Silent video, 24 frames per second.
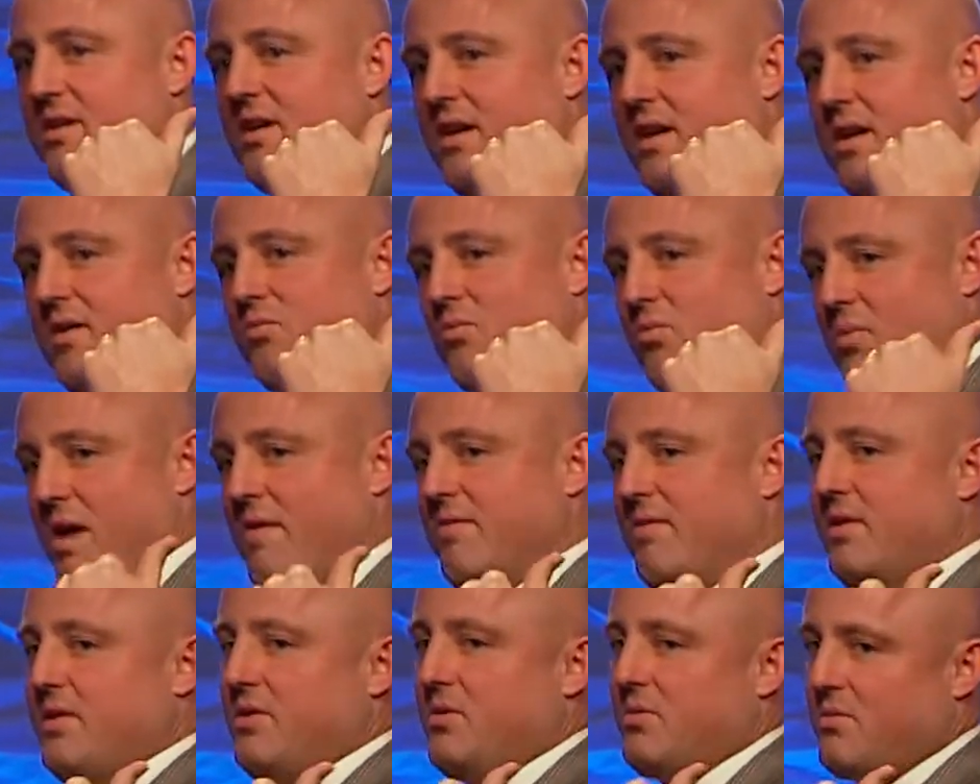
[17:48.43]

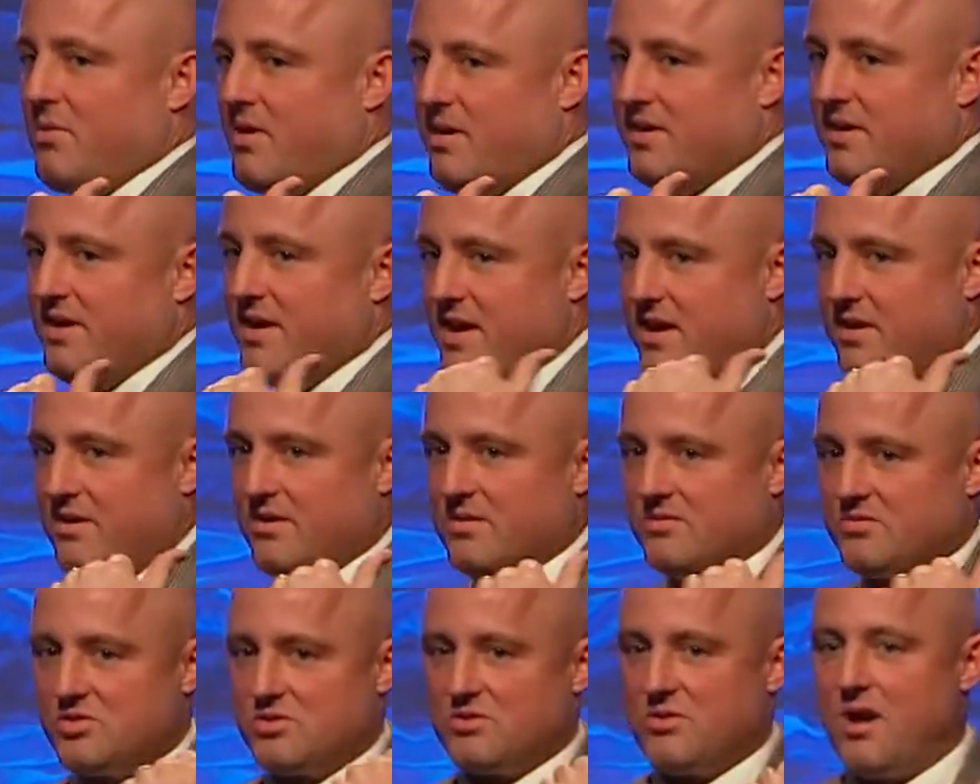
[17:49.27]
revenue on an acre of
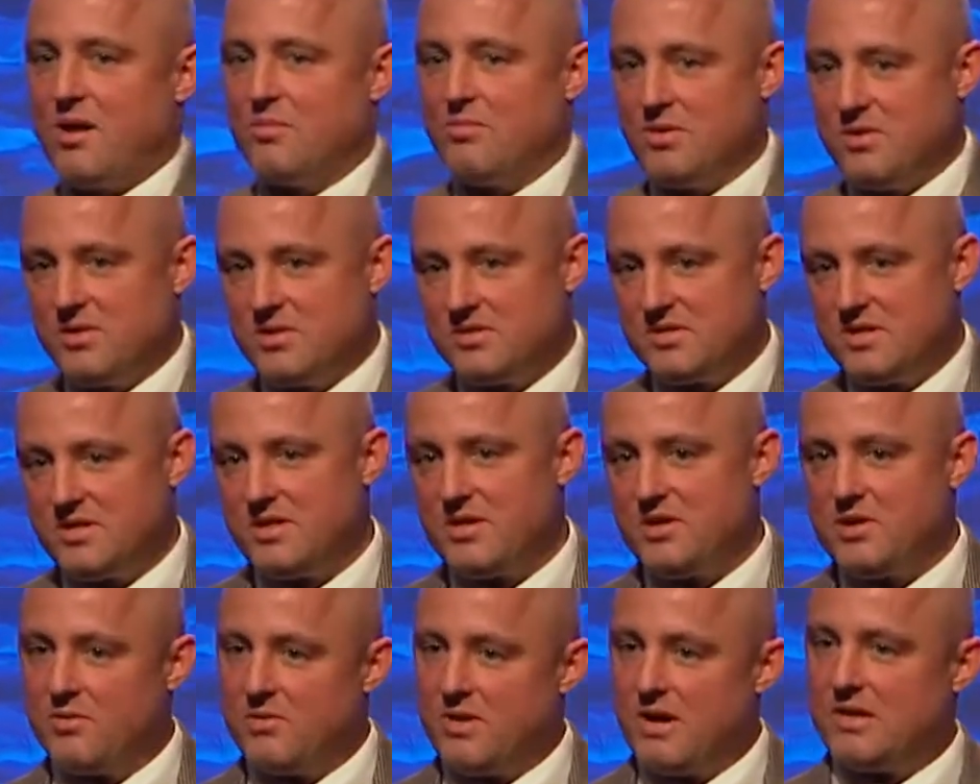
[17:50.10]
strawberries in the
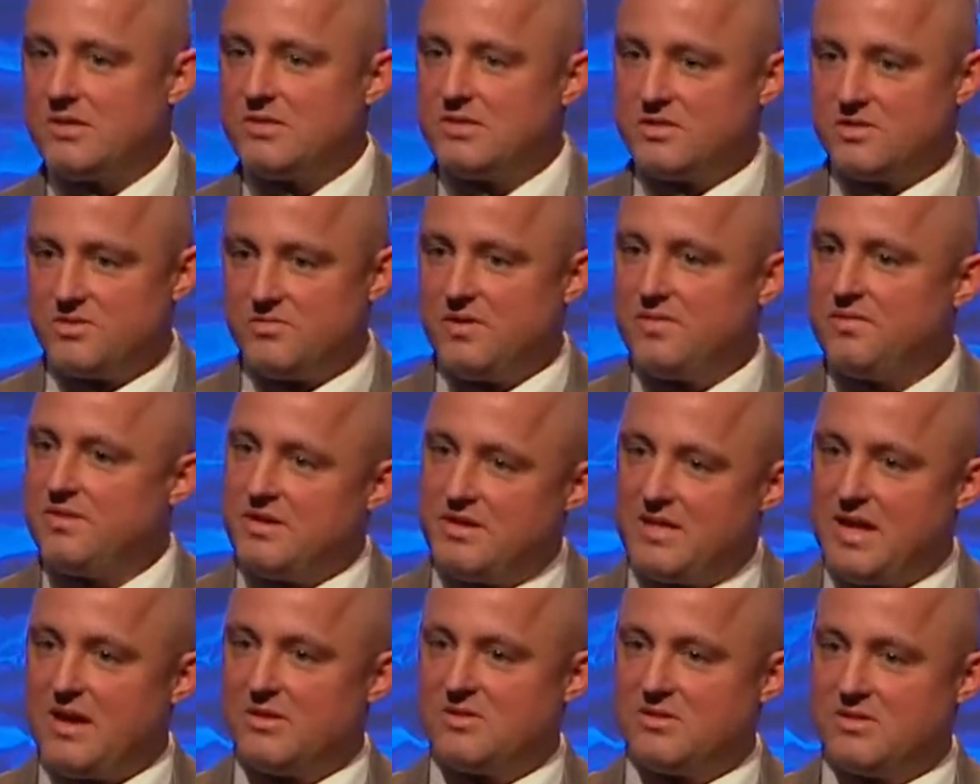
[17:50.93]
US is
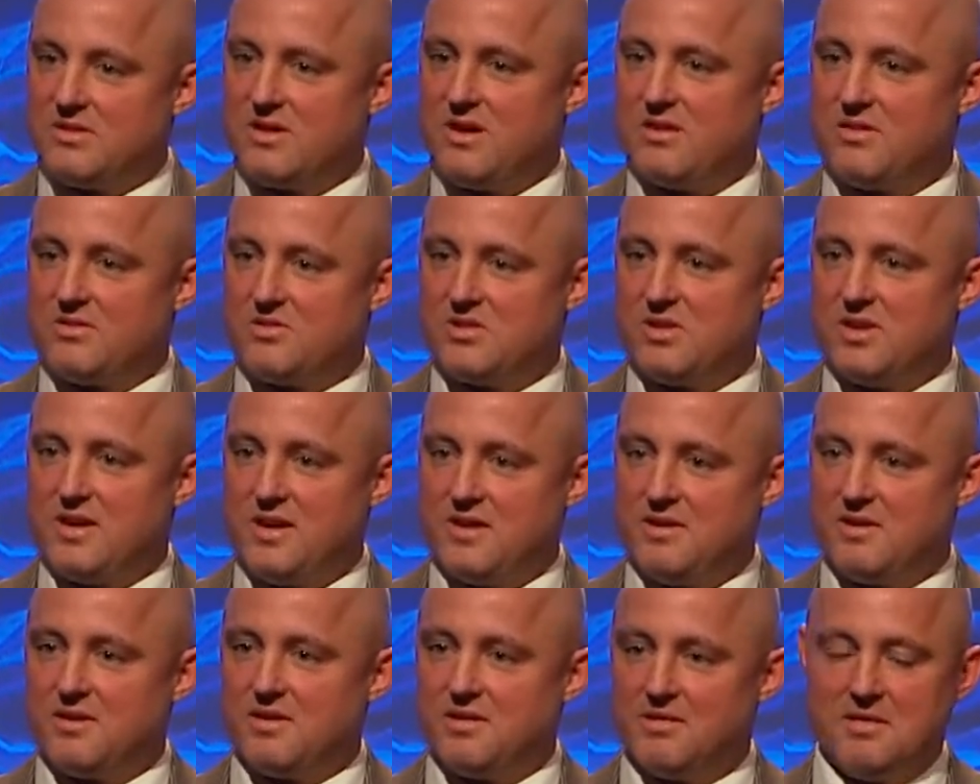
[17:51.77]
$50,000 an
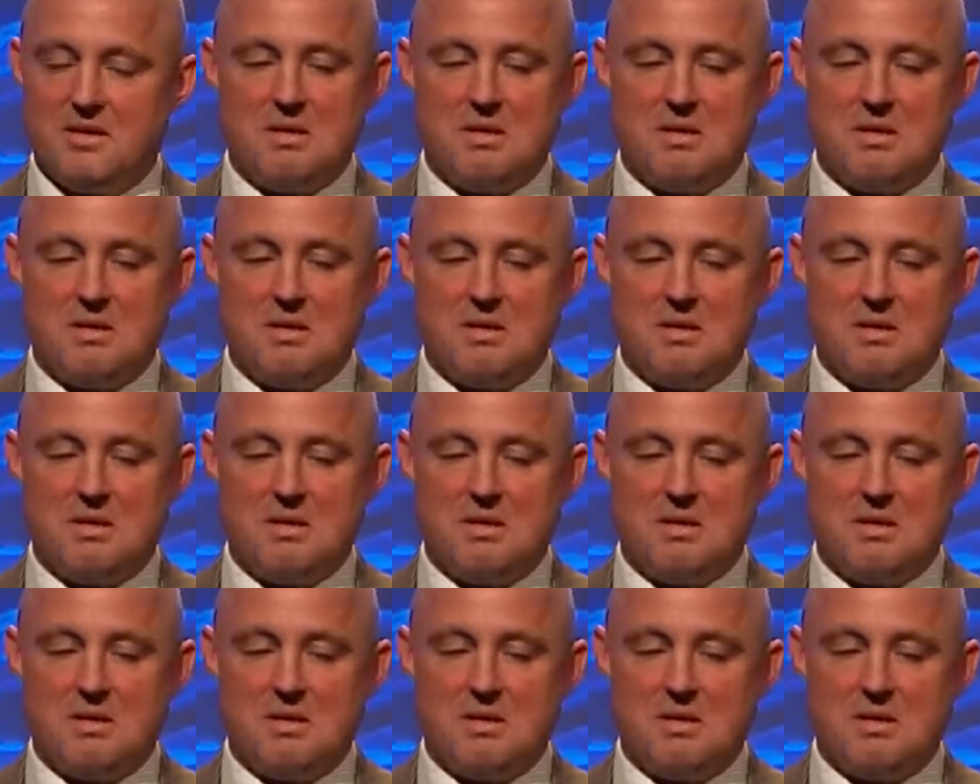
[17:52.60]
acre.